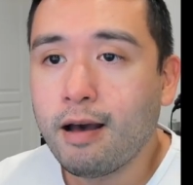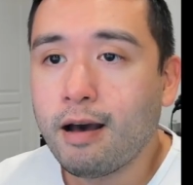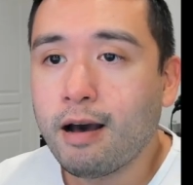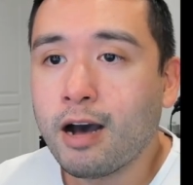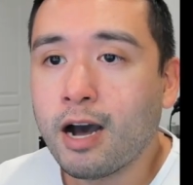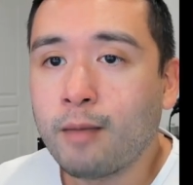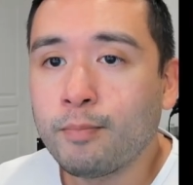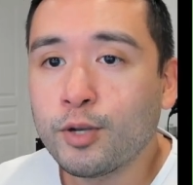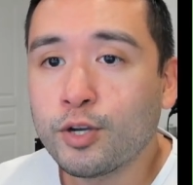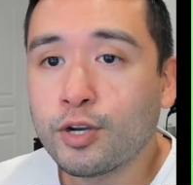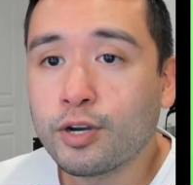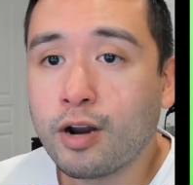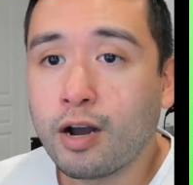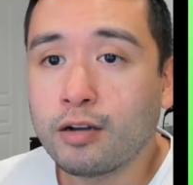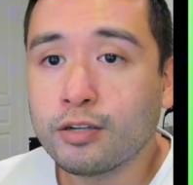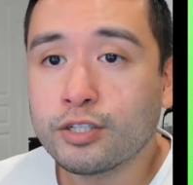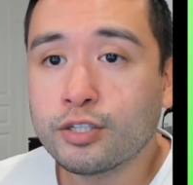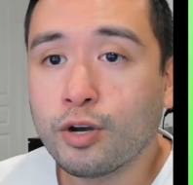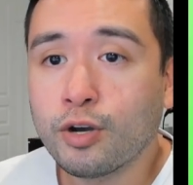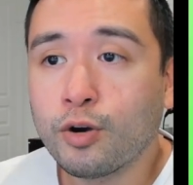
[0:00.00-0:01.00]
You could
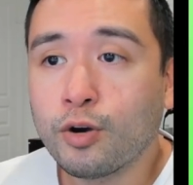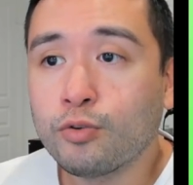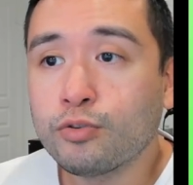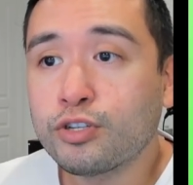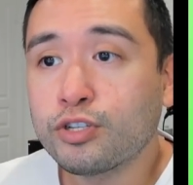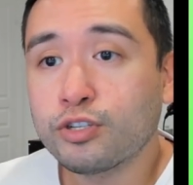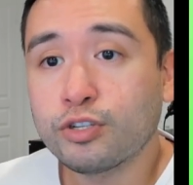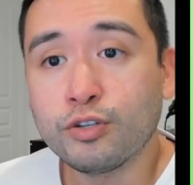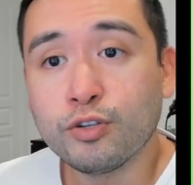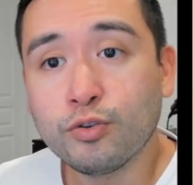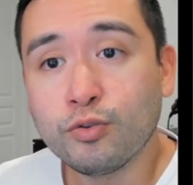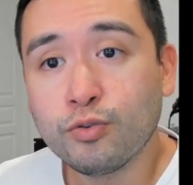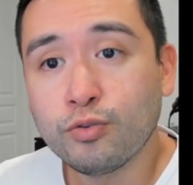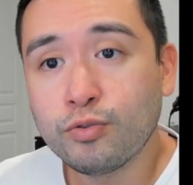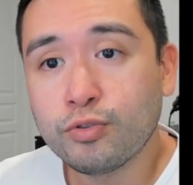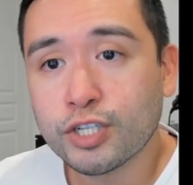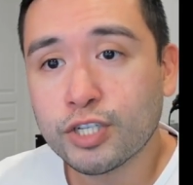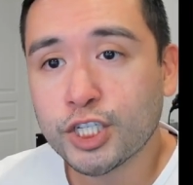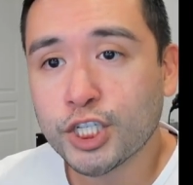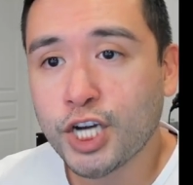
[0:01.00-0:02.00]
also
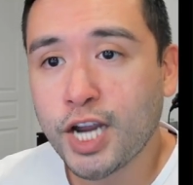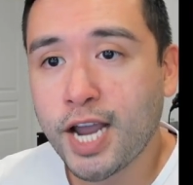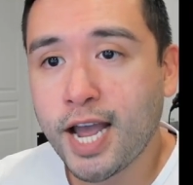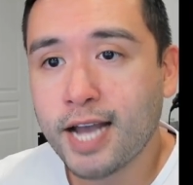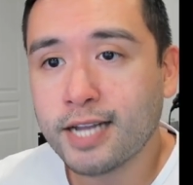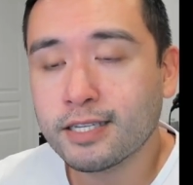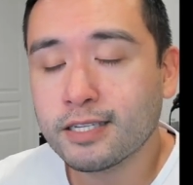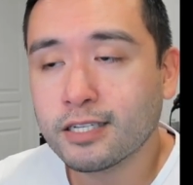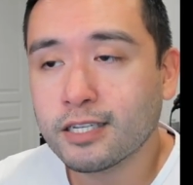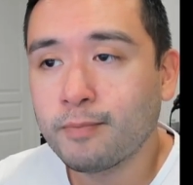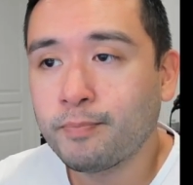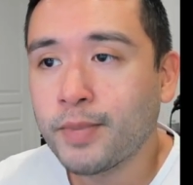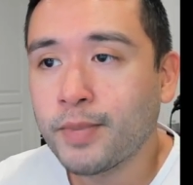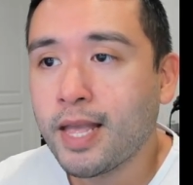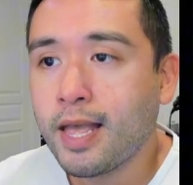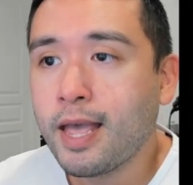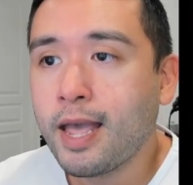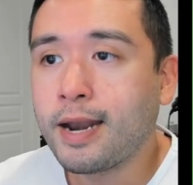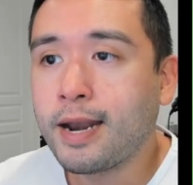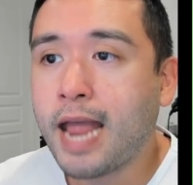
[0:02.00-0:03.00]
snooze chats
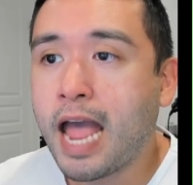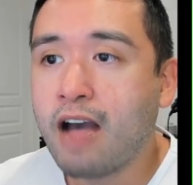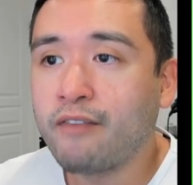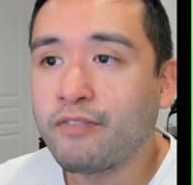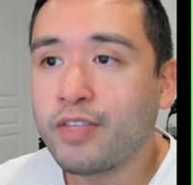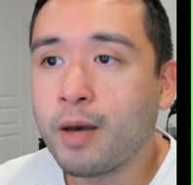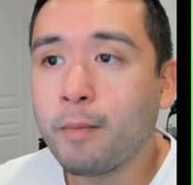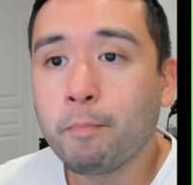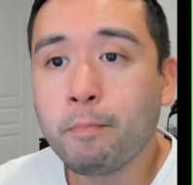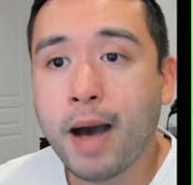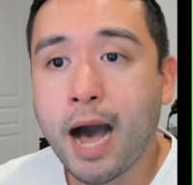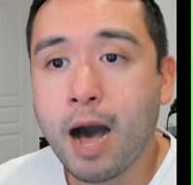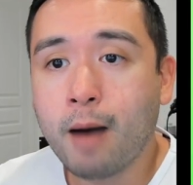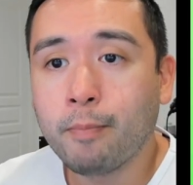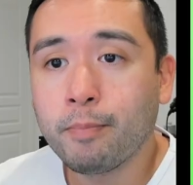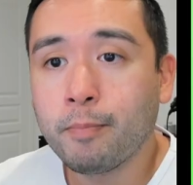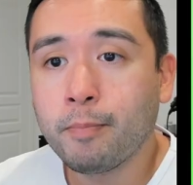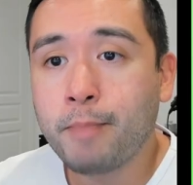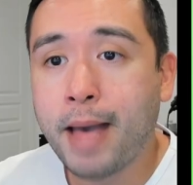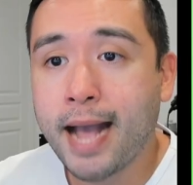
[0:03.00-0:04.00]
and have them
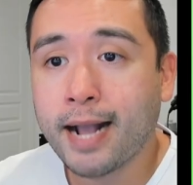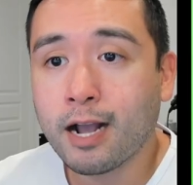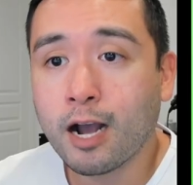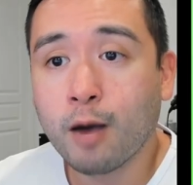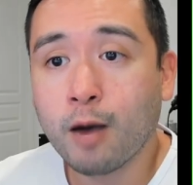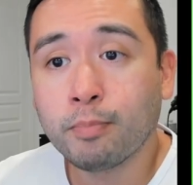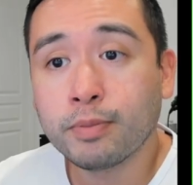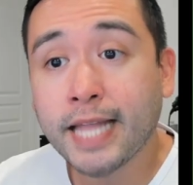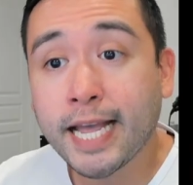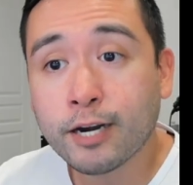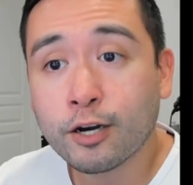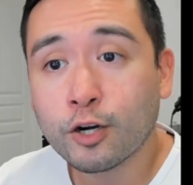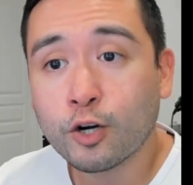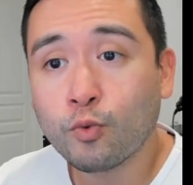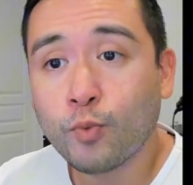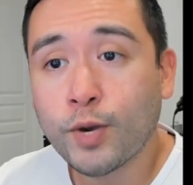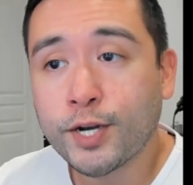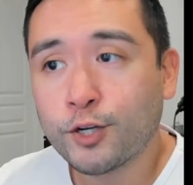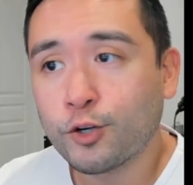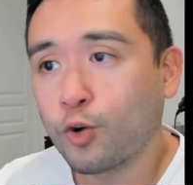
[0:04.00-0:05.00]
pop back up later
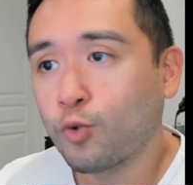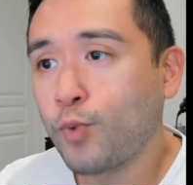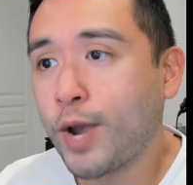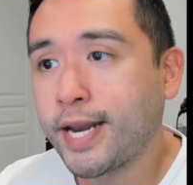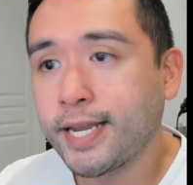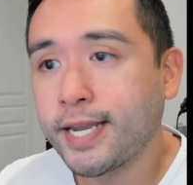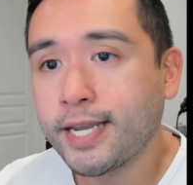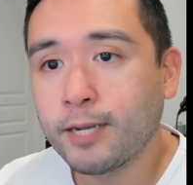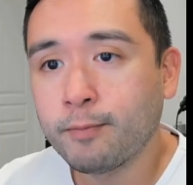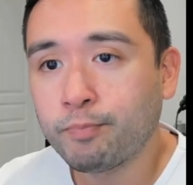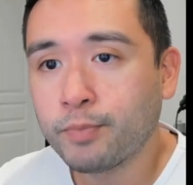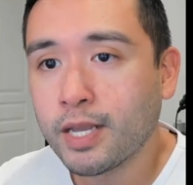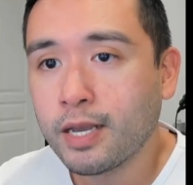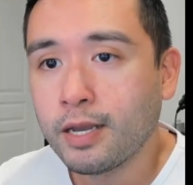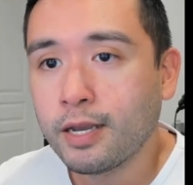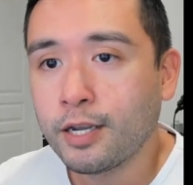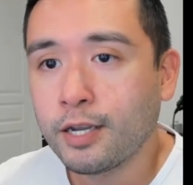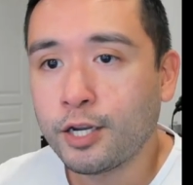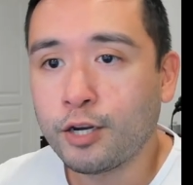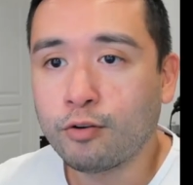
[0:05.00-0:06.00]
when you're ready,
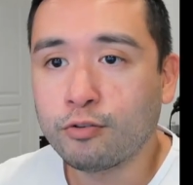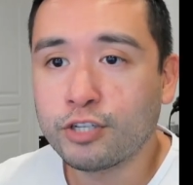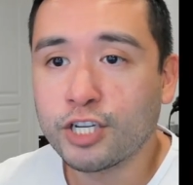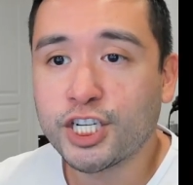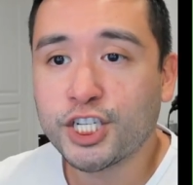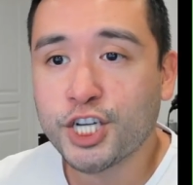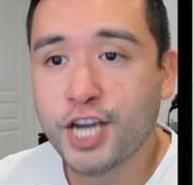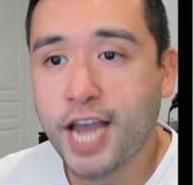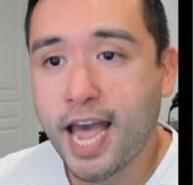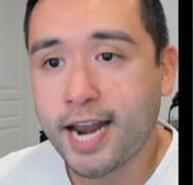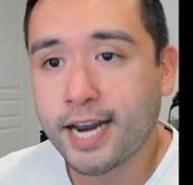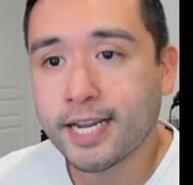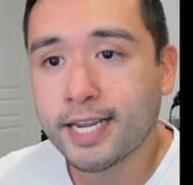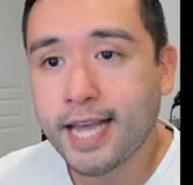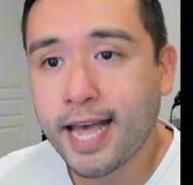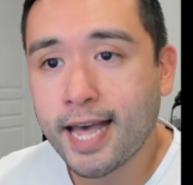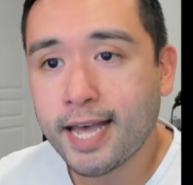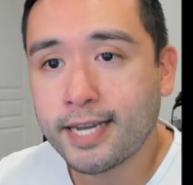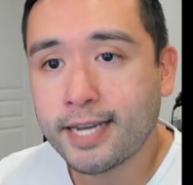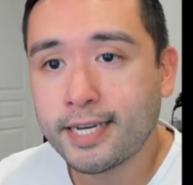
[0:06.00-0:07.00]
you know, to chat
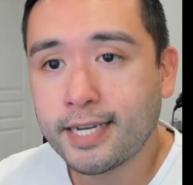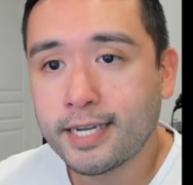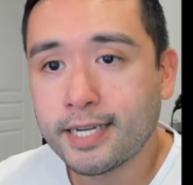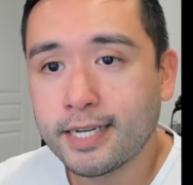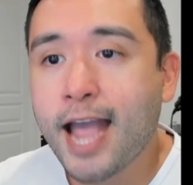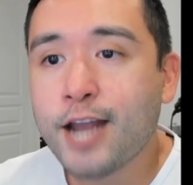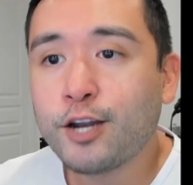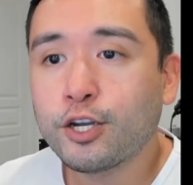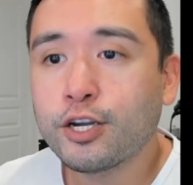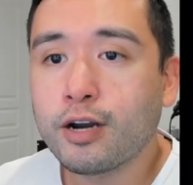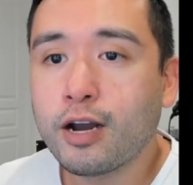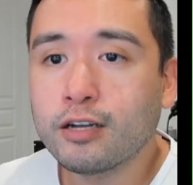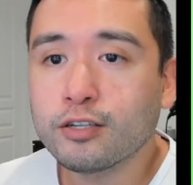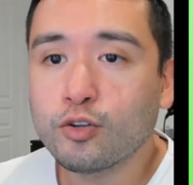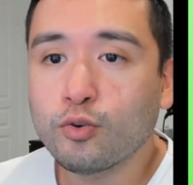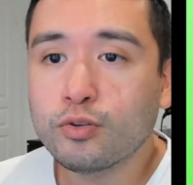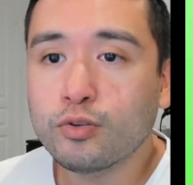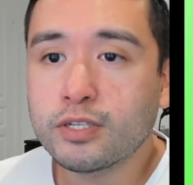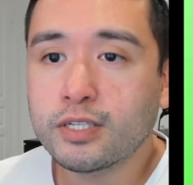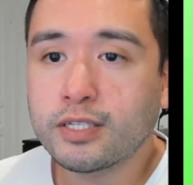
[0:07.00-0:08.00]
again. And you could
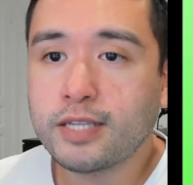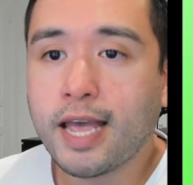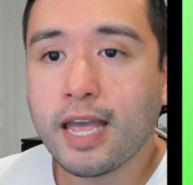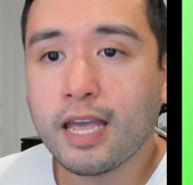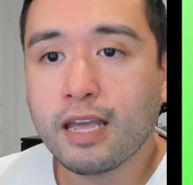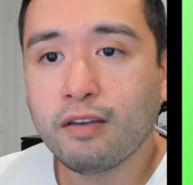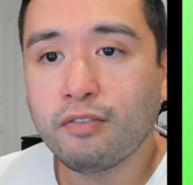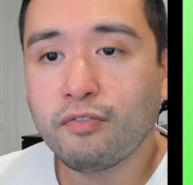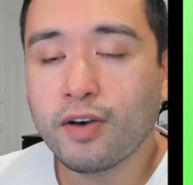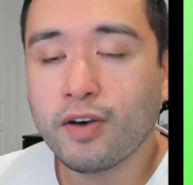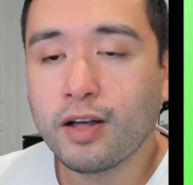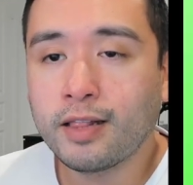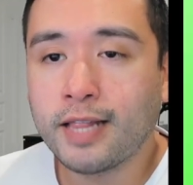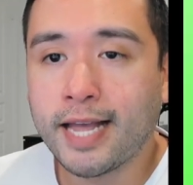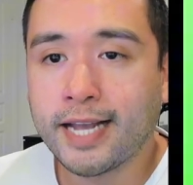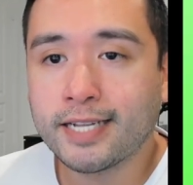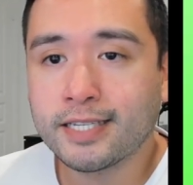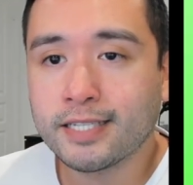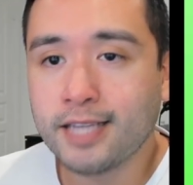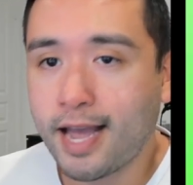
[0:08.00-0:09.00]
also save
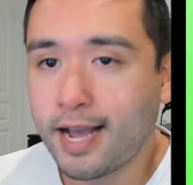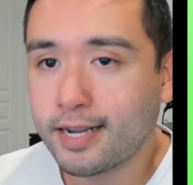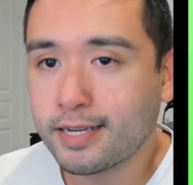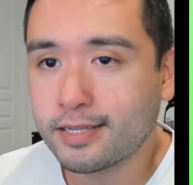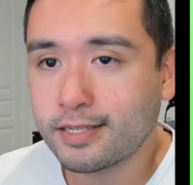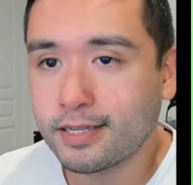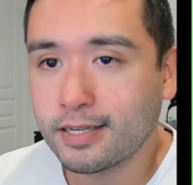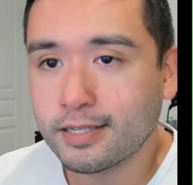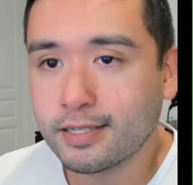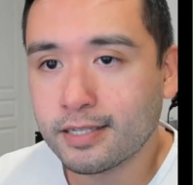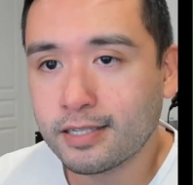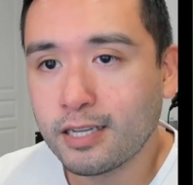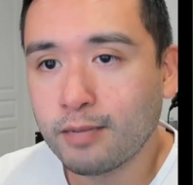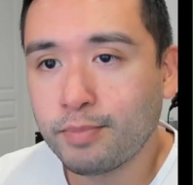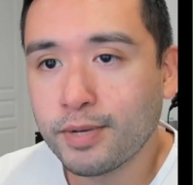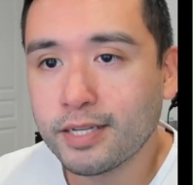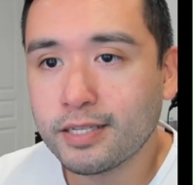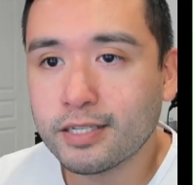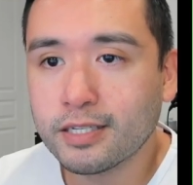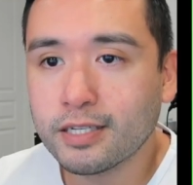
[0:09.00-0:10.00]
like text
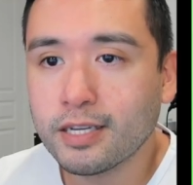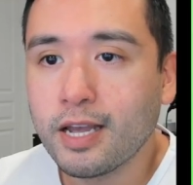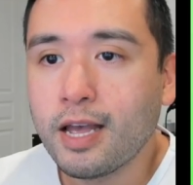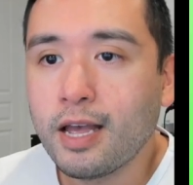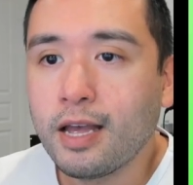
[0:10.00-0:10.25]
snippets